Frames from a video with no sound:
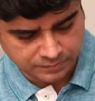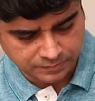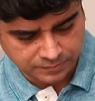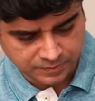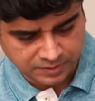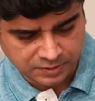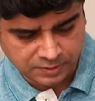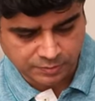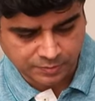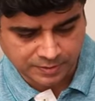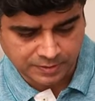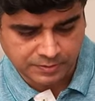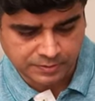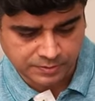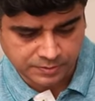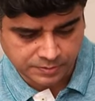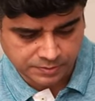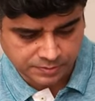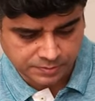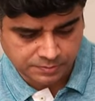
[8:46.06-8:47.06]
this
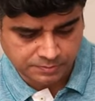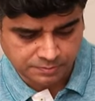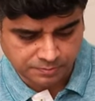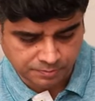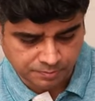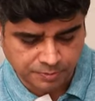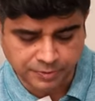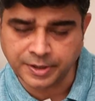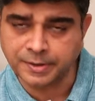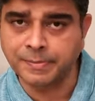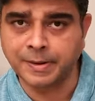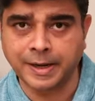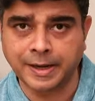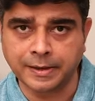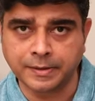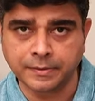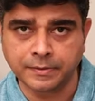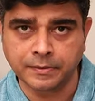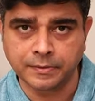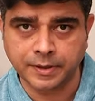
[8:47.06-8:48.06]
one's pretty bad.
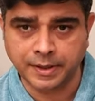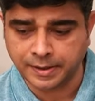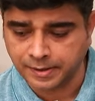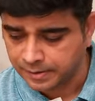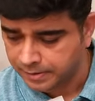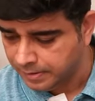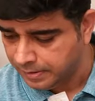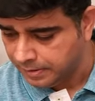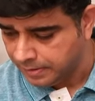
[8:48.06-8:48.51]
Okay,